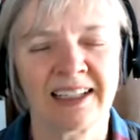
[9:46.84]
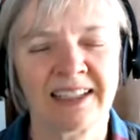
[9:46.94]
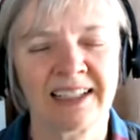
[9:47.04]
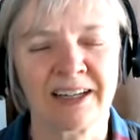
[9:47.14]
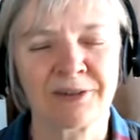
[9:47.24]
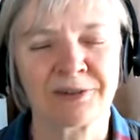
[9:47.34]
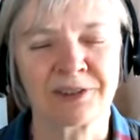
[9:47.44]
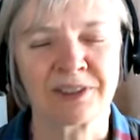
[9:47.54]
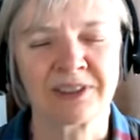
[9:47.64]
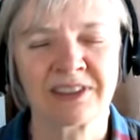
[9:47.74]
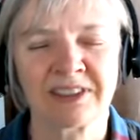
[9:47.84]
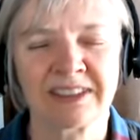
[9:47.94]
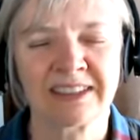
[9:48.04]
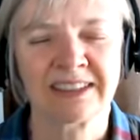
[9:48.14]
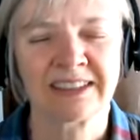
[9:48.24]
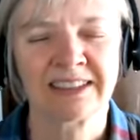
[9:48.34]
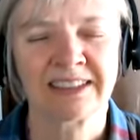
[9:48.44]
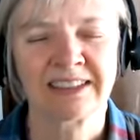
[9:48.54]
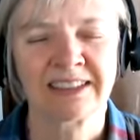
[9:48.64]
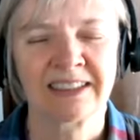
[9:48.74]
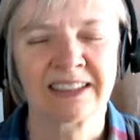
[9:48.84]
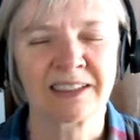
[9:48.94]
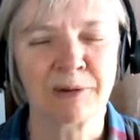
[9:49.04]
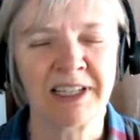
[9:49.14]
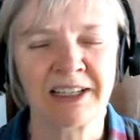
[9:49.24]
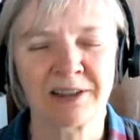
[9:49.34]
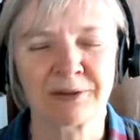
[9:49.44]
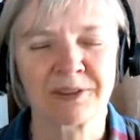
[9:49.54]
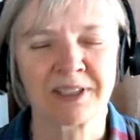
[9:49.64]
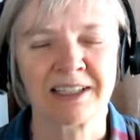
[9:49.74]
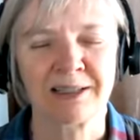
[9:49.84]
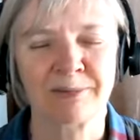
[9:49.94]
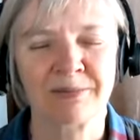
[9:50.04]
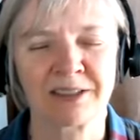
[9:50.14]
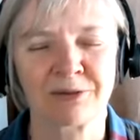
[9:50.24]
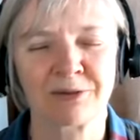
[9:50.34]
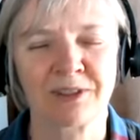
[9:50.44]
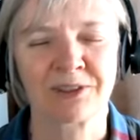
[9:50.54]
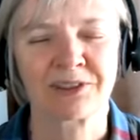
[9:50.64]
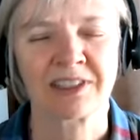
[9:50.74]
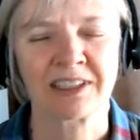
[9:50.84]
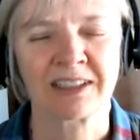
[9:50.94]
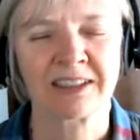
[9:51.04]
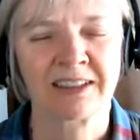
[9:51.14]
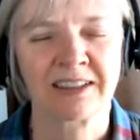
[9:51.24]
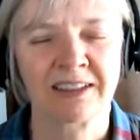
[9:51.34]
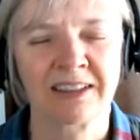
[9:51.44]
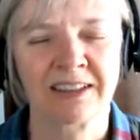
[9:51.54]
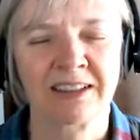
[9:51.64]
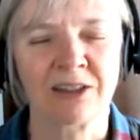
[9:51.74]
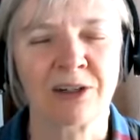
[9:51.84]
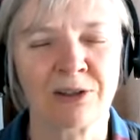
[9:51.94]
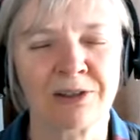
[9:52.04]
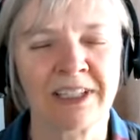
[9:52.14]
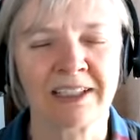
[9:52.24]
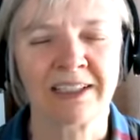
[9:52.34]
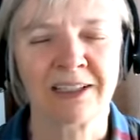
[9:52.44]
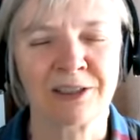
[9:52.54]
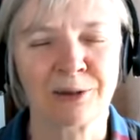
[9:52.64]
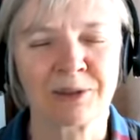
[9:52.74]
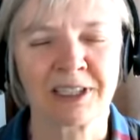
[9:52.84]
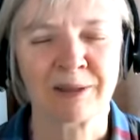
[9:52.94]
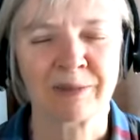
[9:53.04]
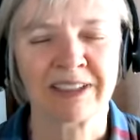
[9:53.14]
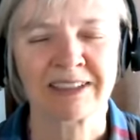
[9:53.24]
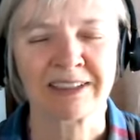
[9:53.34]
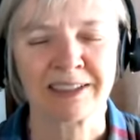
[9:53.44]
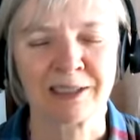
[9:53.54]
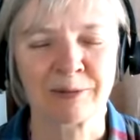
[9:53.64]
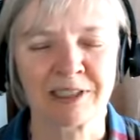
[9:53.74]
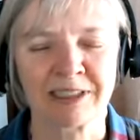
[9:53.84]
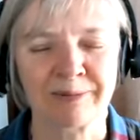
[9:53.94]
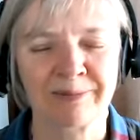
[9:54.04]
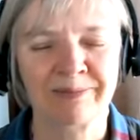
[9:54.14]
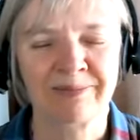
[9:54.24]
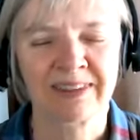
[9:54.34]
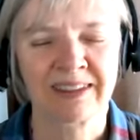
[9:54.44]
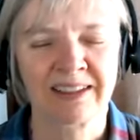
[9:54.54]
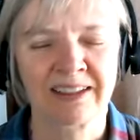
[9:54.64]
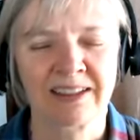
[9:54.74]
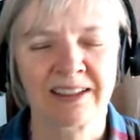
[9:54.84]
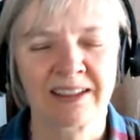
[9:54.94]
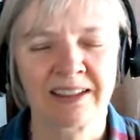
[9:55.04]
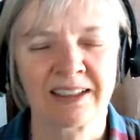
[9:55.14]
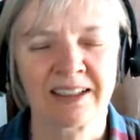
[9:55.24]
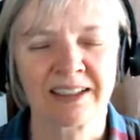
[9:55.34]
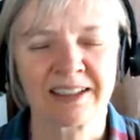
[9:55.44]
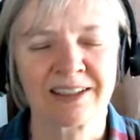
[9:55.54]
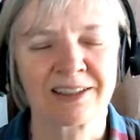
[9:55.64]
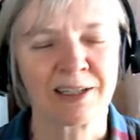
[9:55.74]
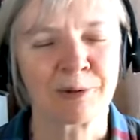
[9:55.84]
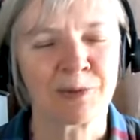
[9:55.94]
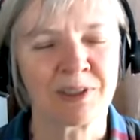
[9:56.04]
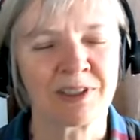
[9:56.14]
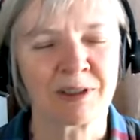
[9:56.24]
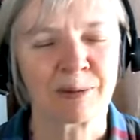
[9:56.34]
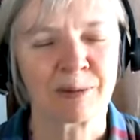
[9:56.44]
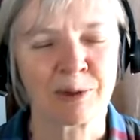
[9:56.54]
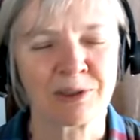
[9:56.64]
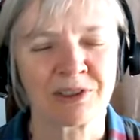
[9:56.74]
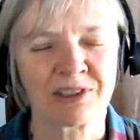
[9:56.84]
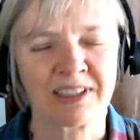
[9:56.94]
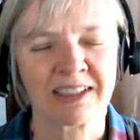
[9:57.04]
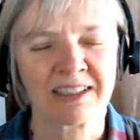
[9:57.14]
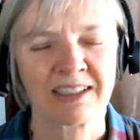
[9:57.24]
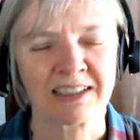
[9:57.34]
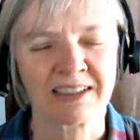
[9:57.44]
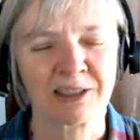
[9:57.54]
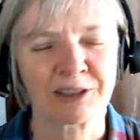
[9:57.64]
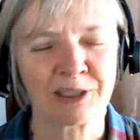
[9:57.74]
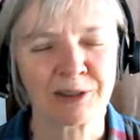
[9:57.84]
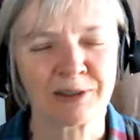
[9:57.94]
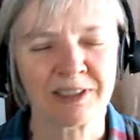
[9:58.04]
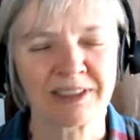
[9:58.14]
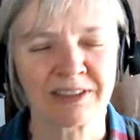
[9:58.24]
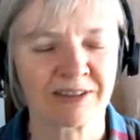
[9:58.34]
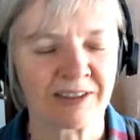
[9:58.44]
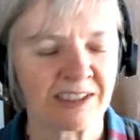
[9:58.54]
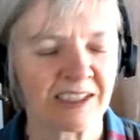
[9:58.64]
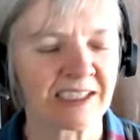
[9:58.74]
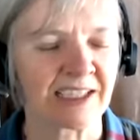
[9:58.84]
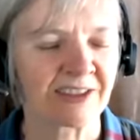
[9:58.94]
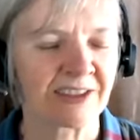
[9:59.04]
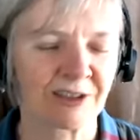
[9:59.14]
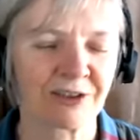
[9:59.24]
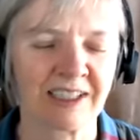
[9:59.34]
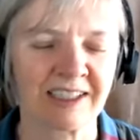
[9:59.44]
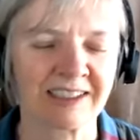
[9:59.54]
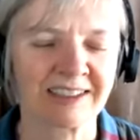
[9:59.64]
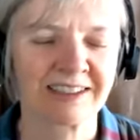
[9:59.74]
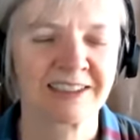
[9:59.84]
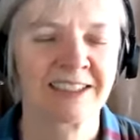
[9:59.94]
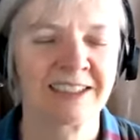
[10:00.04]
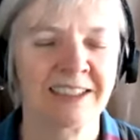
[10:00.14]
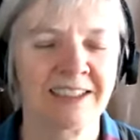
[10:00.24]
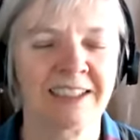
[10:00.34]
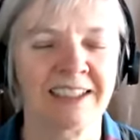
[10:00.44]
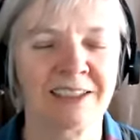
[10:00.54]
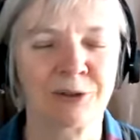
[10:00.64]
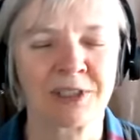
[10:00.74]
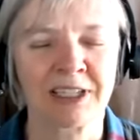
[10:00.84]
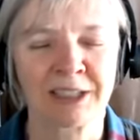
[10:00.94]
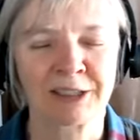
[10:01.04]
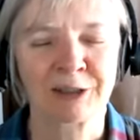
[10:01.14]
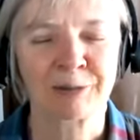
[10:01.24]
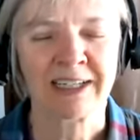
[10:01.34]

And then after some length of time that feels like all day and no time at the same time, someone approaches and says hello in the Hungarian greeting. And you say hello